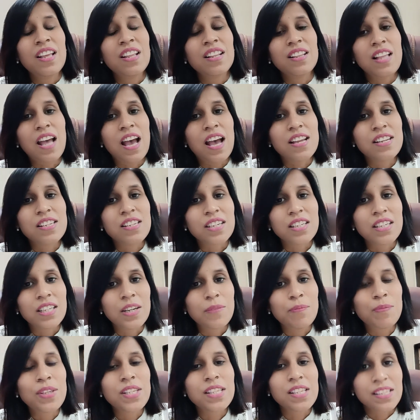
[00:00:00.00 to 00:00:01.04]
that
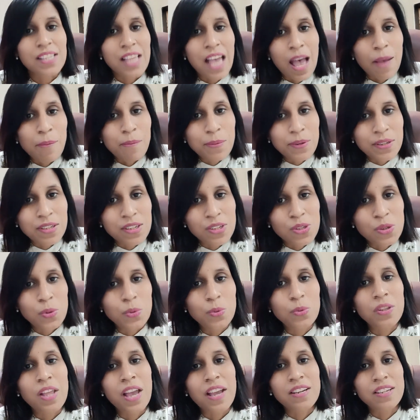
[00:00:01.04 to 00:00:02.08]
this has happened, so
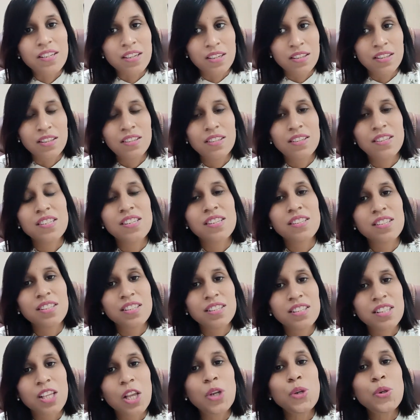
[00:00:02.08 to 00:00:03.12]
that the
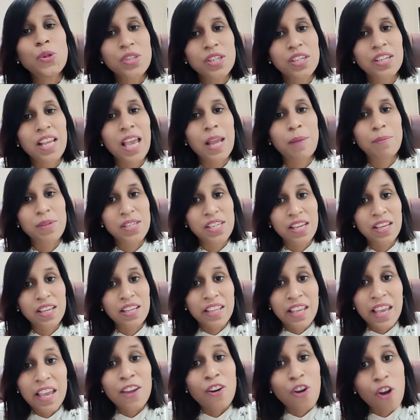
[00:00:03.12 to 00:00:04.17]
solution can be taken
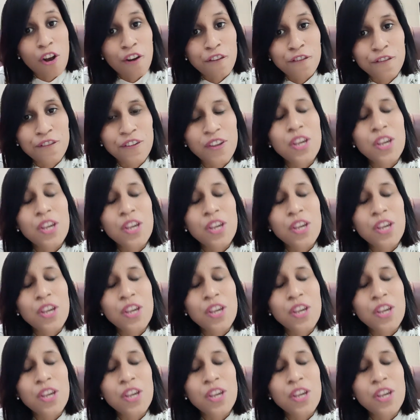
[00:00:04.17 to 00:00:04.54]
care of.